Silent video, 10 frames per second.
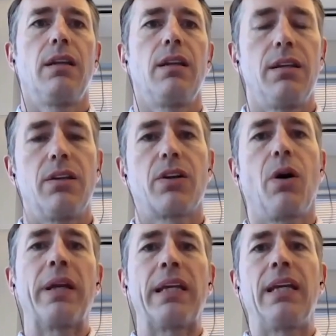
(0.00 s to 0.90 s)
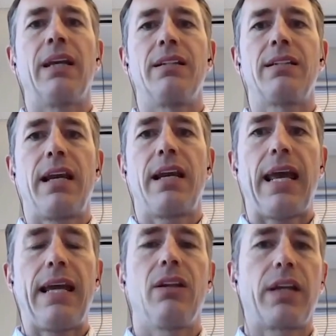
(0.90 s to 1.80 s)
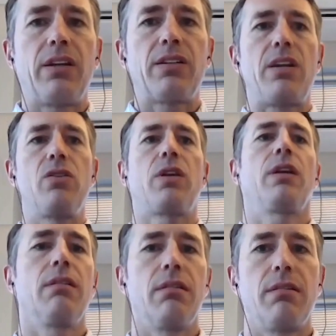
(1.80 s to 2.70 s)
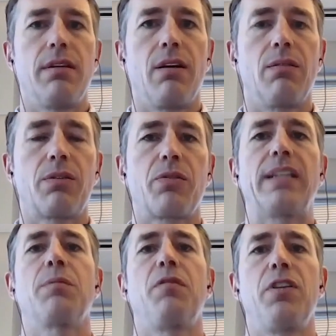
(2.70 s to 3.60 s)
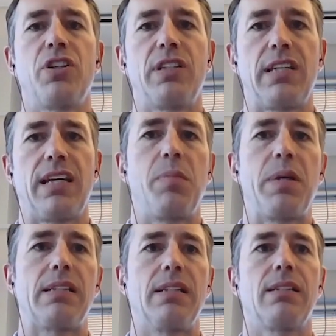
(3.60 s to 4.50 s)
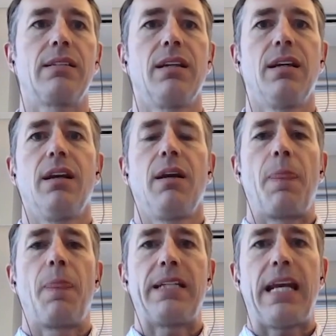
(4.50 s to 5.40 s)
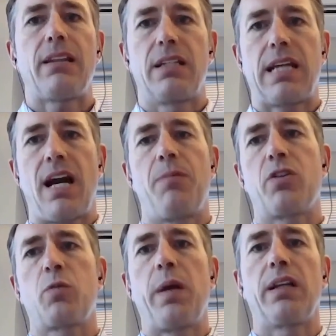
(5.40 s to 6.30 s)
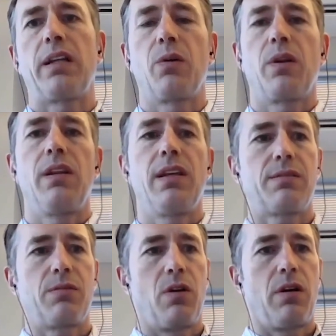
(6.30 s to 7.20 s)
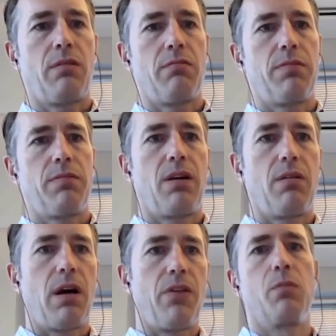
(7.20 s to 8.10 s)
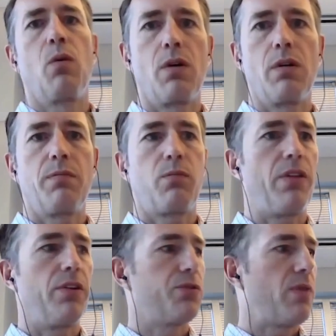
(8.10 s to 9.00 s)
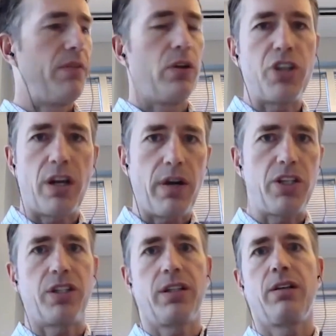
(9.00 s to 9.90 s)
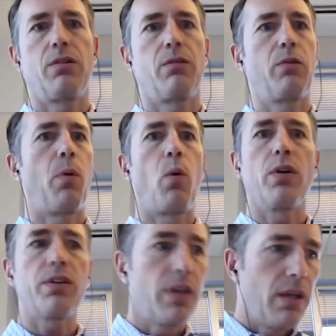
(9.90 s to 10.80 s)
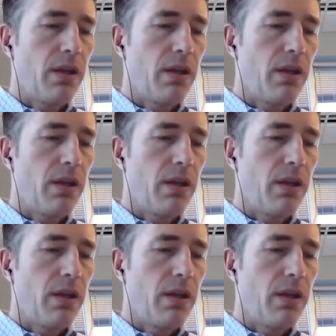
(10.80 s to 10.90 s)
you're going in and saying, hey, look, here's how you can, create some efficiency in the business. Take the time that you're spending doing this on, other more, whether it's revenue generation or report